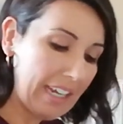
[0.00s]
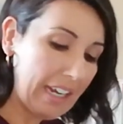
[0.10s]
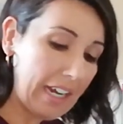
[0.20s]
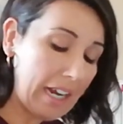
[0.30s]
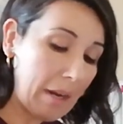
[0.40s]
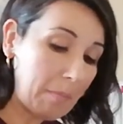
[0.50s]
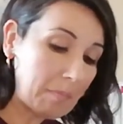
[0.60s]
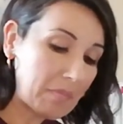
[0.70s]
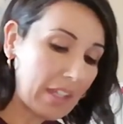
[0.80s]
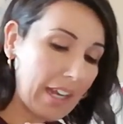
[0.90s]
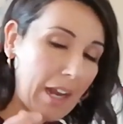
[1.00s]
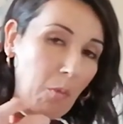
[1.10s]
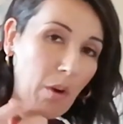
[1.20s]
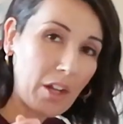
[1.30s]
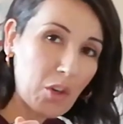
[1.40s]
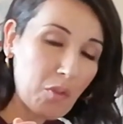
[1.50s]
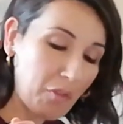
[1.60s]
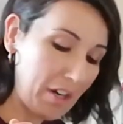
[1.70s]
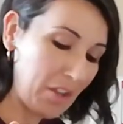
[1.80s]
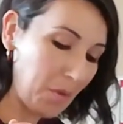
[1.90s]
I want to go
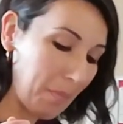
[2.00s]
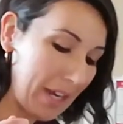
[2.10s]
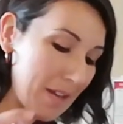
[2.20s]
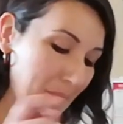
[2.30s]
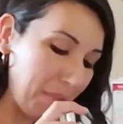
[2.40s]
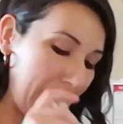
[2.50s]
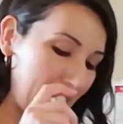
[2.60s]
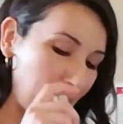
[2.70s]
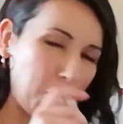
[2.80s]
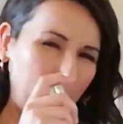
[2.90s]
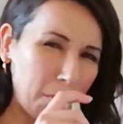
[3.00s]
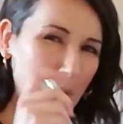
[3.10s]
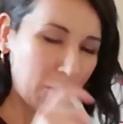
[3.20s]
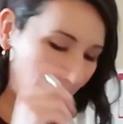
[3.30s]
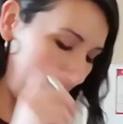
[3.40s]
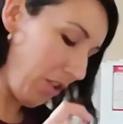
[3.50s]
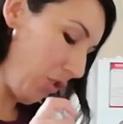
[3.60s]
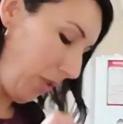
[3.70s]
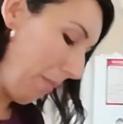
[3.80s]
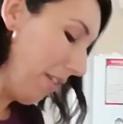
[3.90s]
for another bite, but I should probably try the
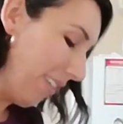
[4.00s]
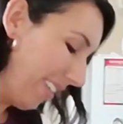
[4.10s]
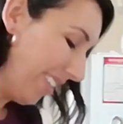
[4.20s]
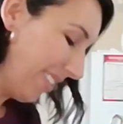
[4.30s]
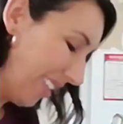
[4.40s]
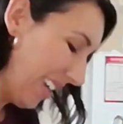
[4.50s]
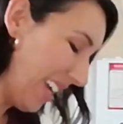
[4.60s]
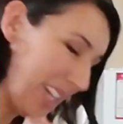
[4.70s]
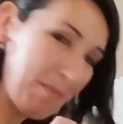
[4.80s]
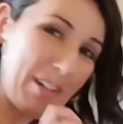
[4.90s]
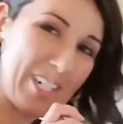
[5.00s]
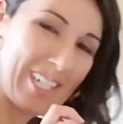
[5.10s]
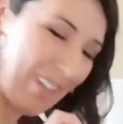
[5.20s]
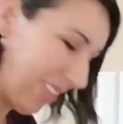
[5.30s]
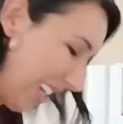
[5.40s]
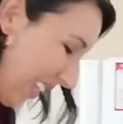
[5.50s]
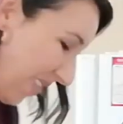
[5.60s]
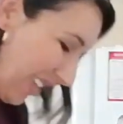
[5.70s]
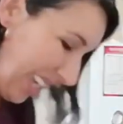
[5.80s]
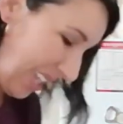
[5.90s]
shrimp as much as I want to
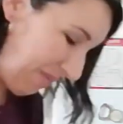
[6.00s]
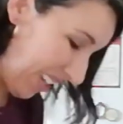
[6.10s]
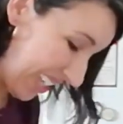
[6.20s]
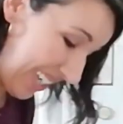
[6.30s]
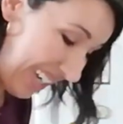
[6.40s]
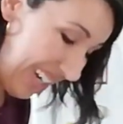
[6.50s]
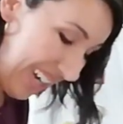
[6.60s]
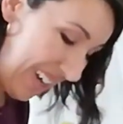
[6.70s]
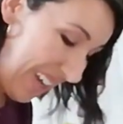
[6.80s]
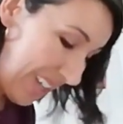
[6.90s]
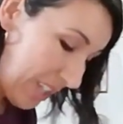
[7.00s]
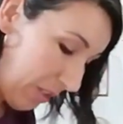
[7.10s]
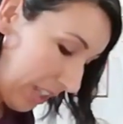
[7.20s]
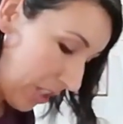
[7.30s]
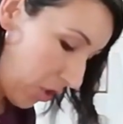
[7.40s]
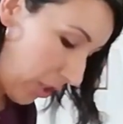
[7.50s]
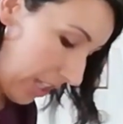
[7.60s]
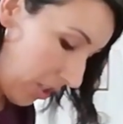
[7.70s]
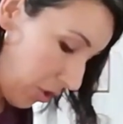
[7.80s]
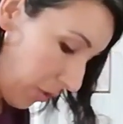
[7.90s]
keep eating the pasta. So let's try
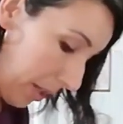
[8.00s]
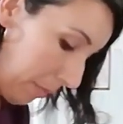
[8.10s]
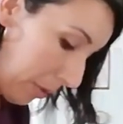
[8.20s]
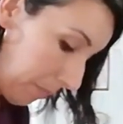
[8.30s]
the shrimp.